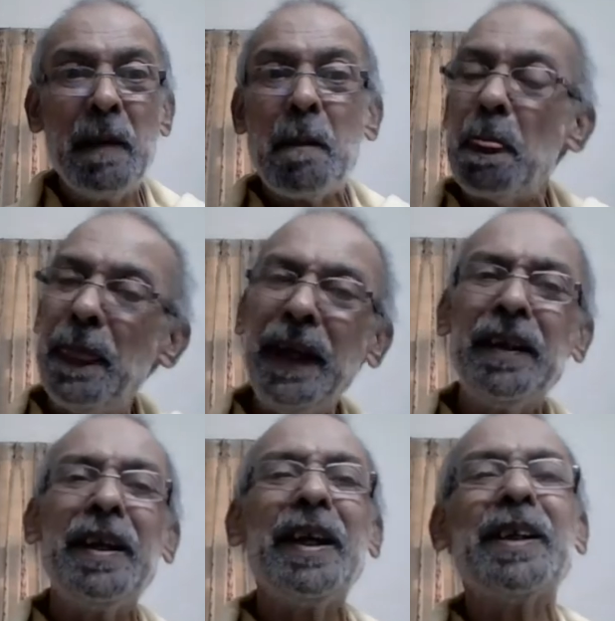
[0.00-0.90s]
they
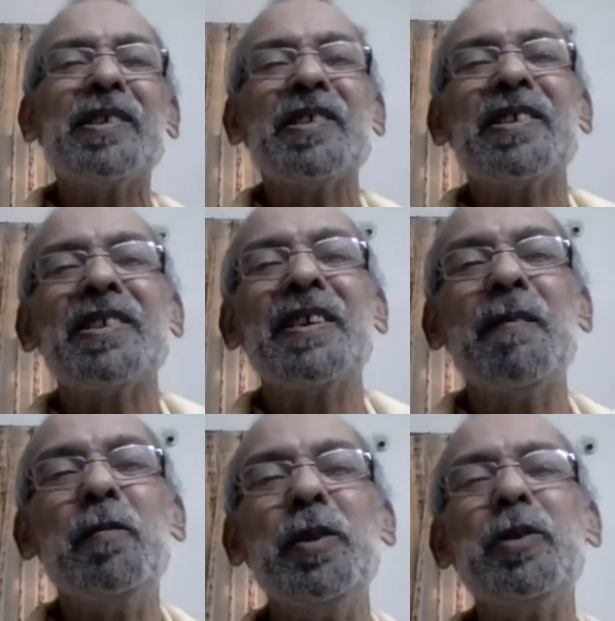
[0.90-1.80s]
take us
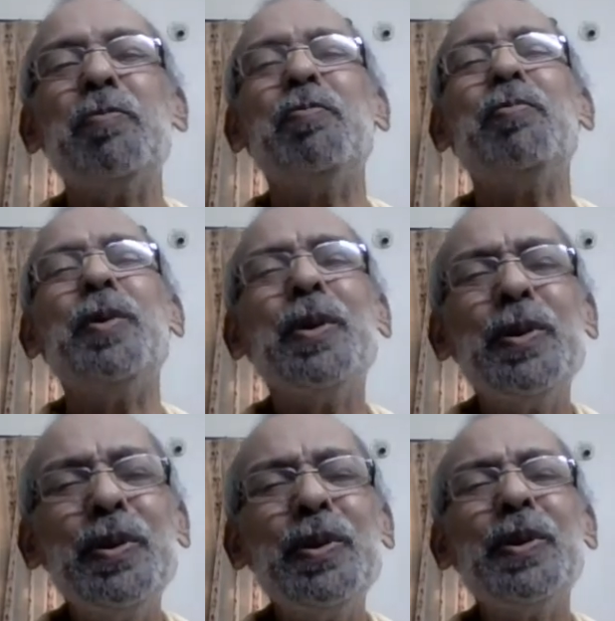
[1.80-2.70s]
this
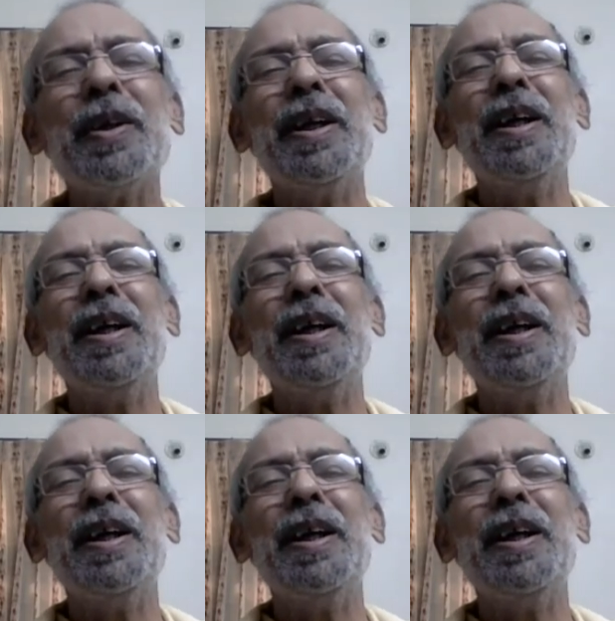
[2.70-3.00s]
pure,